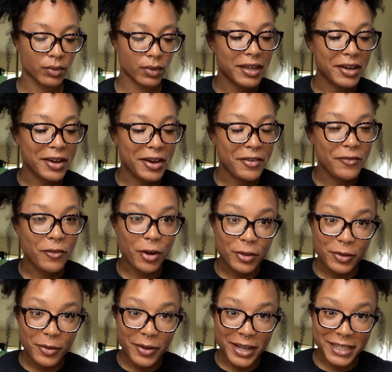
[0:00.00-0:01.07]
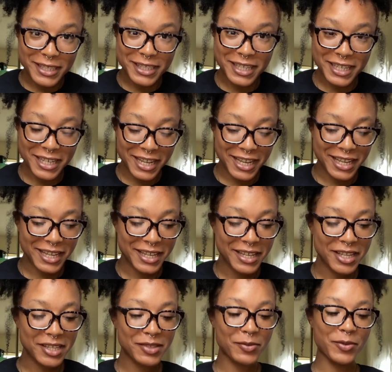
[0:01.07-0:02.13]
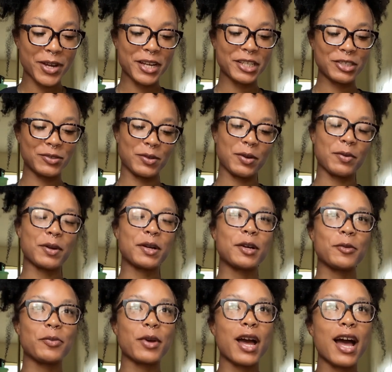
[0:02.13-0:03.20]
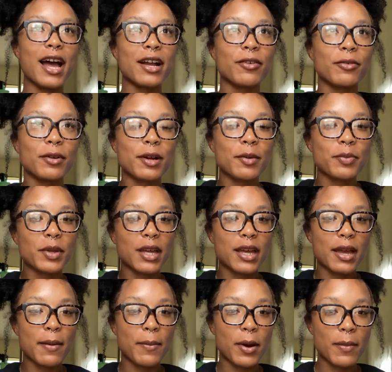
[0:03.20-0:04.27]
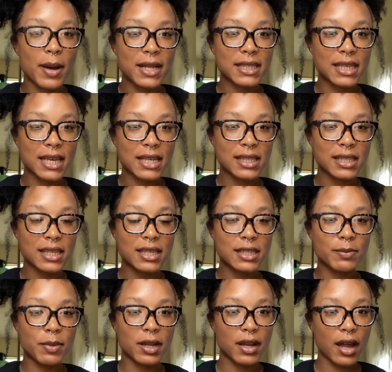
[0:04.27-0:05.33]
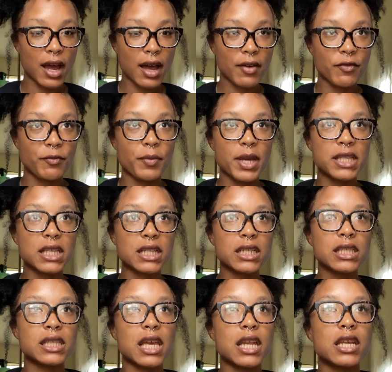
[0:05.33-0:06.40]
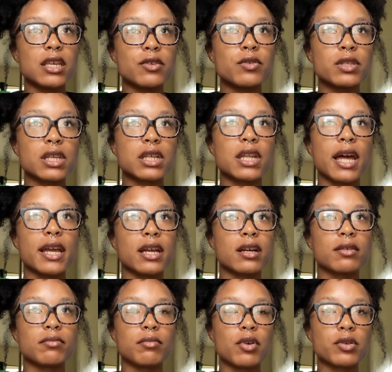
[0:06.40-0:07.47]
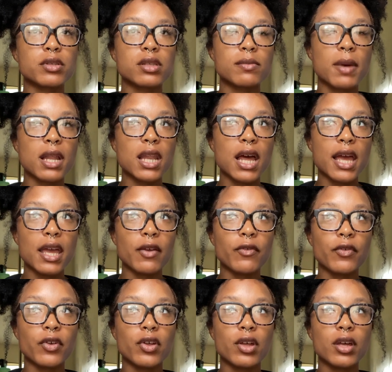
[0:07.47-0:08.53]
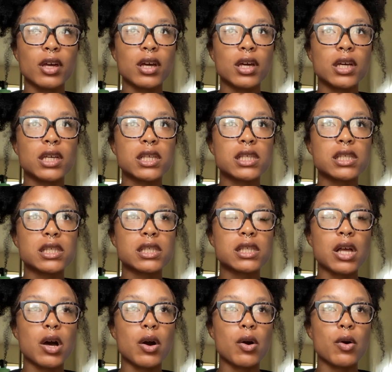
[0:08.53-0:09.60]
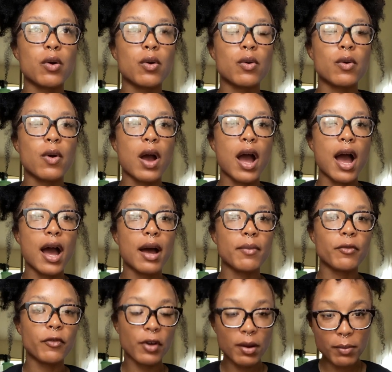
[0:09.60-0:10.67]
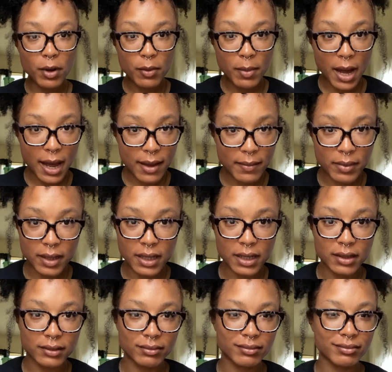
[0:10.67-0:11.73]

the fourth question is where did you grow up I grew up in Beaumont Texas but I've basically stayed in Houston like most of my life so I'm from Beaumont but